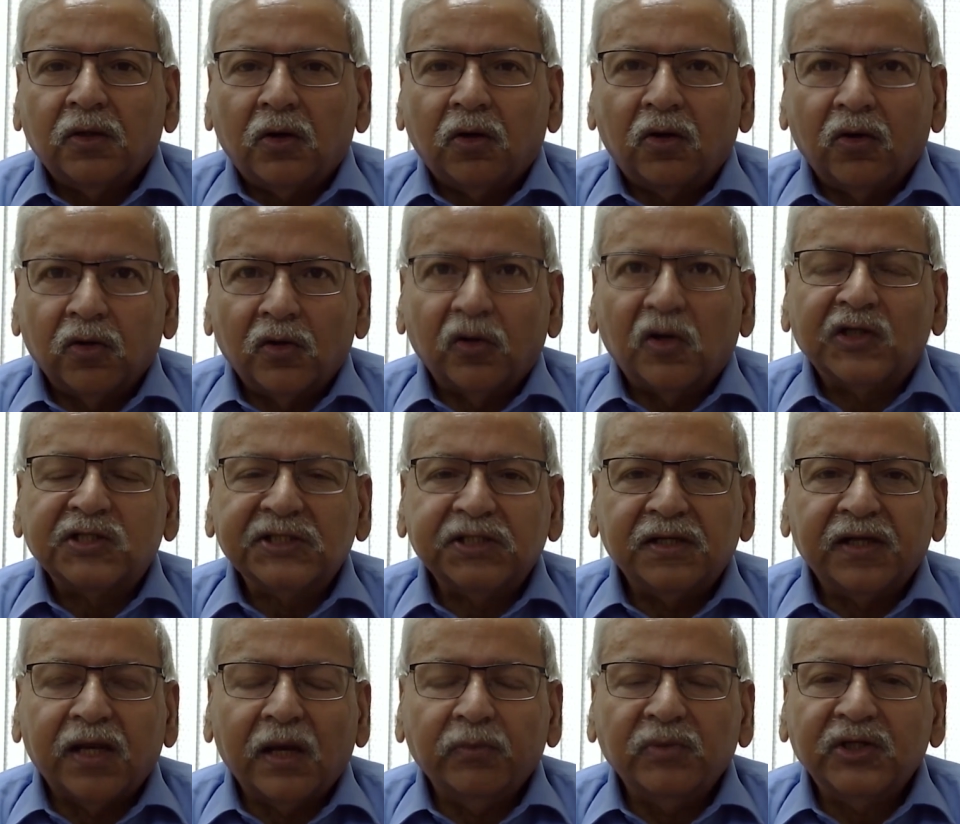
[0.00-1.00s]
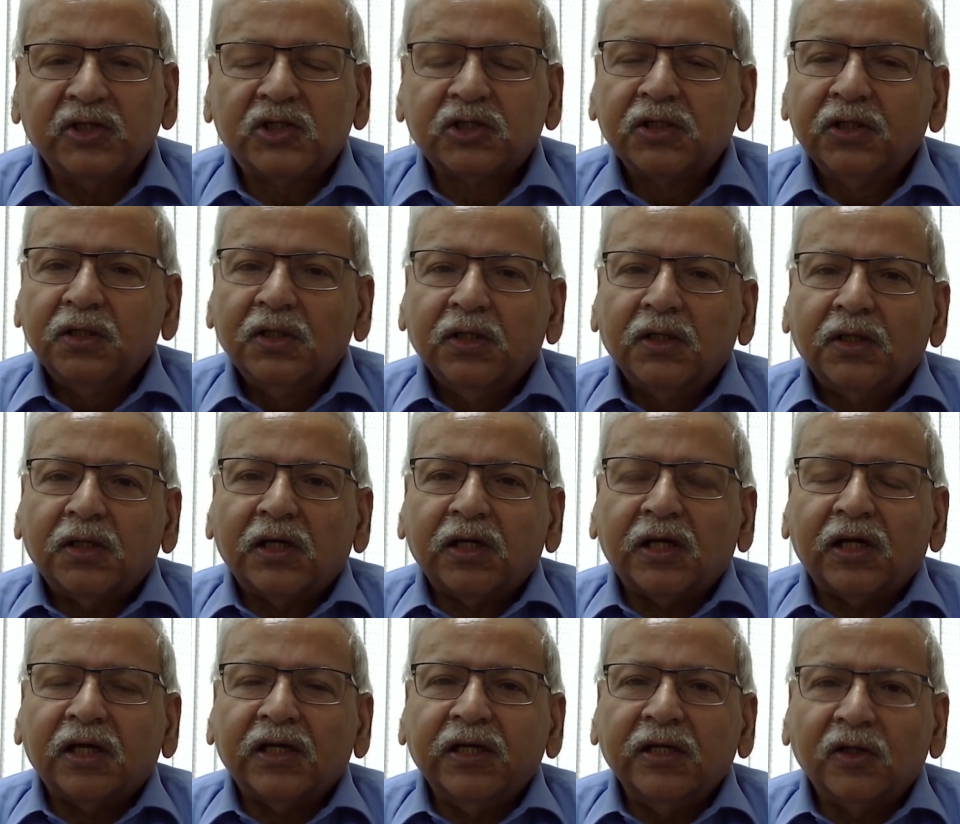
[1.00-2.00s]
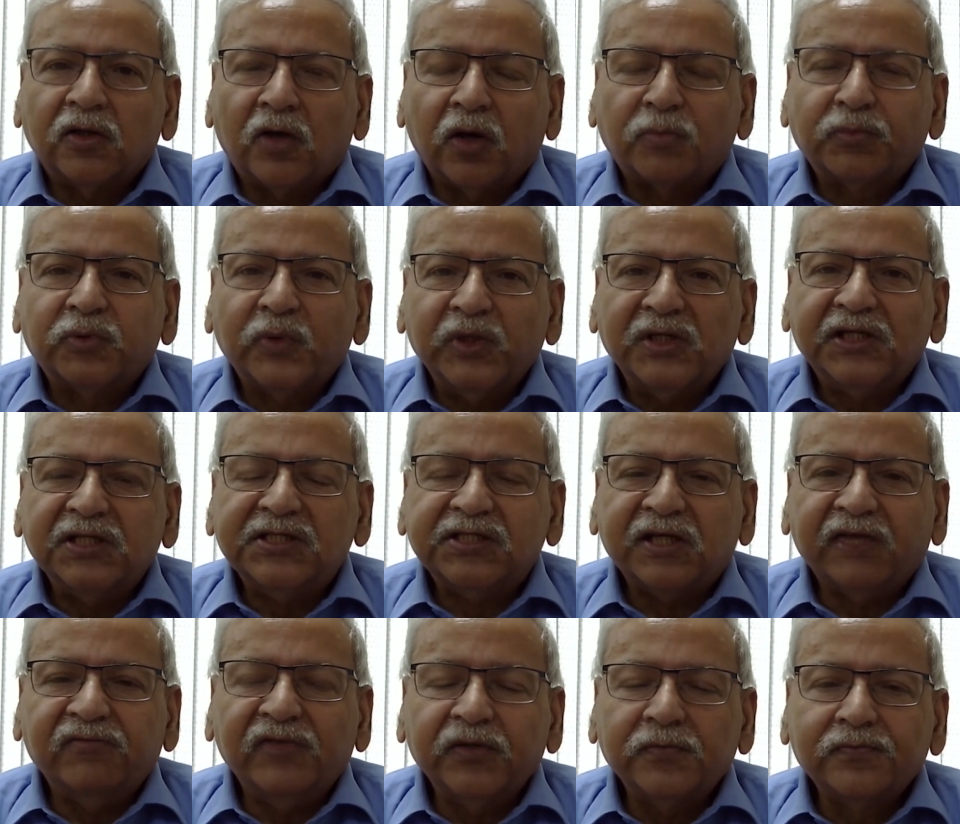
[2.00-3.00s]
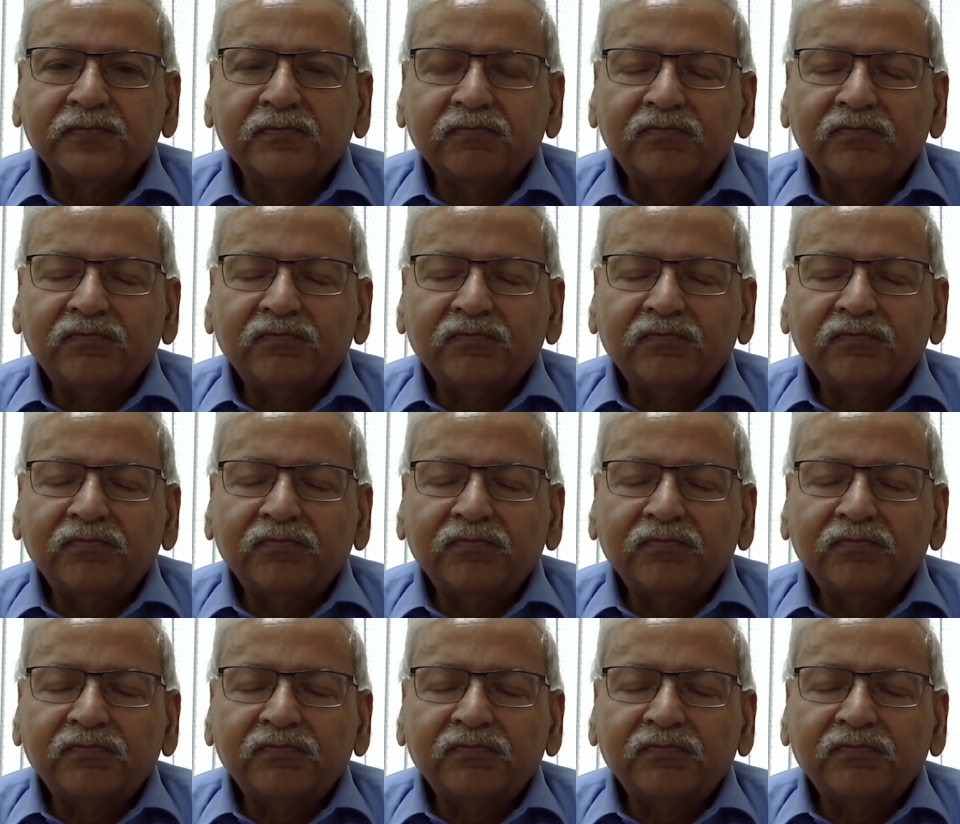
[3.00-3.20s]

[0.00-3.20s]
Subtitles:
on loss and damage in COP27,